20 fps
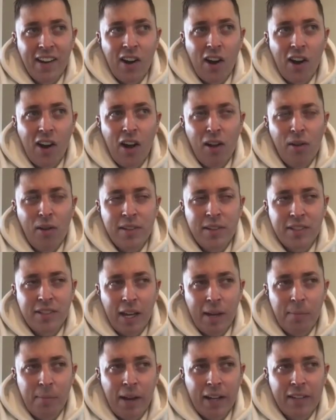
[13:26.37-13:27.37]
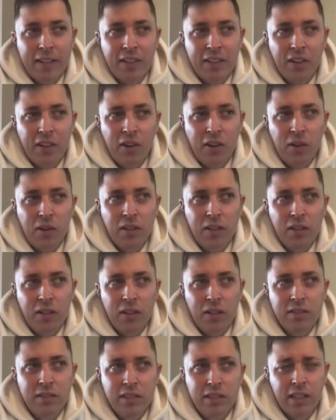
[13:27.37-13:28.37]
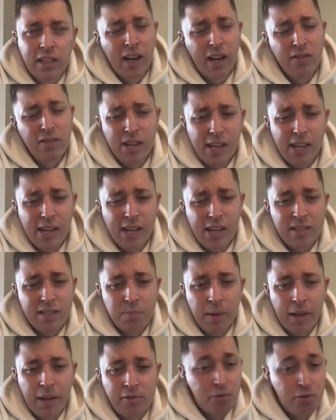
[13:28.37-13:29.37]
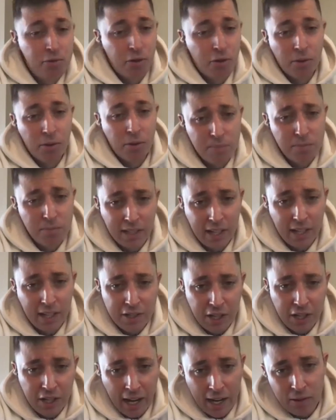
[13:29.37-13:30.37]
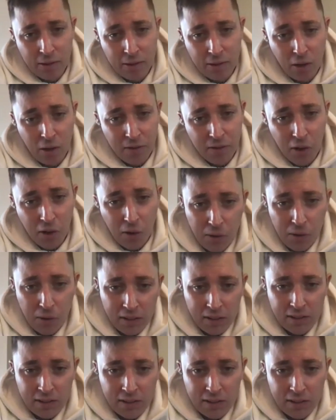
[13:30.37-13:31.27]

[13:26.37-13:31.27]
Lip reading: Always came back to the whole, you can't really expect drums to get you out of a hole.